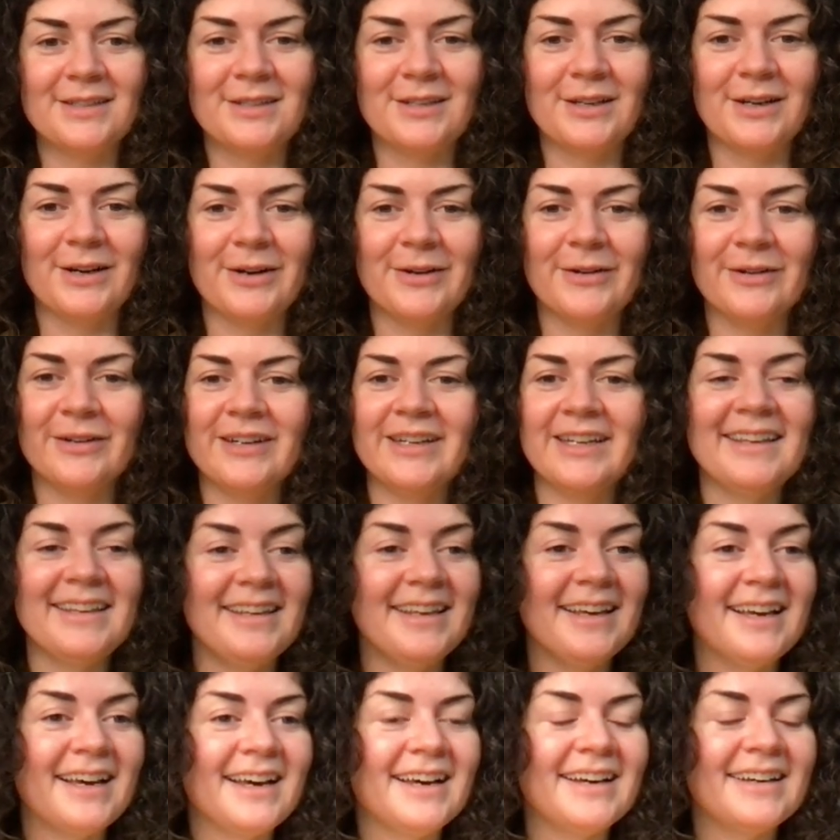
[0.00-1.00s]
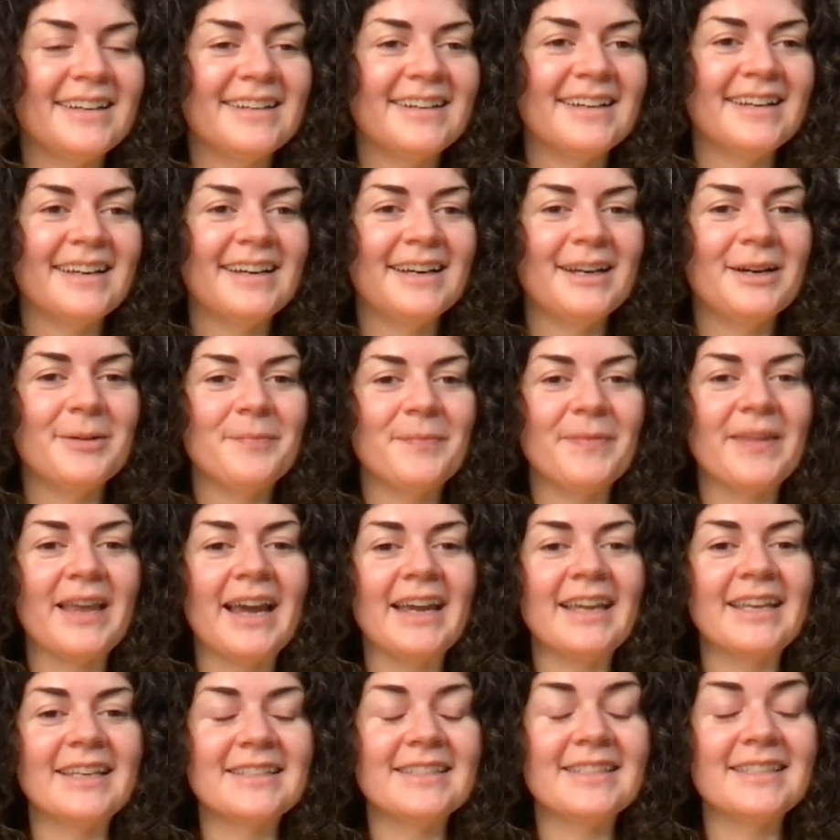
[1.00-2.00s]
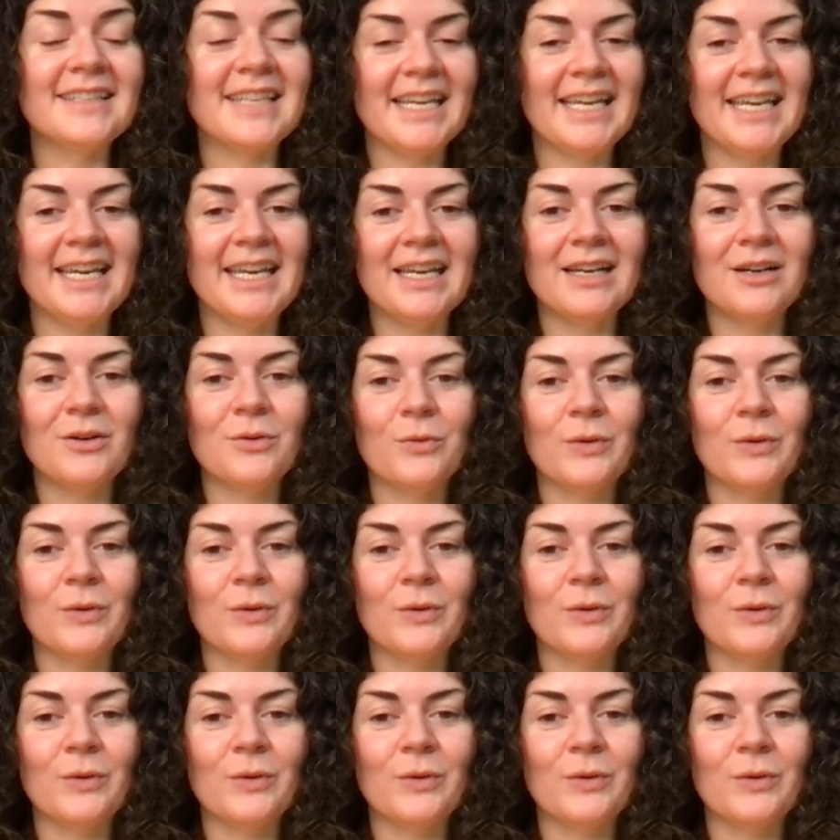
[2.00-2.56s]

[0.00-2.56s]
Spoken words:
So yeah, I can see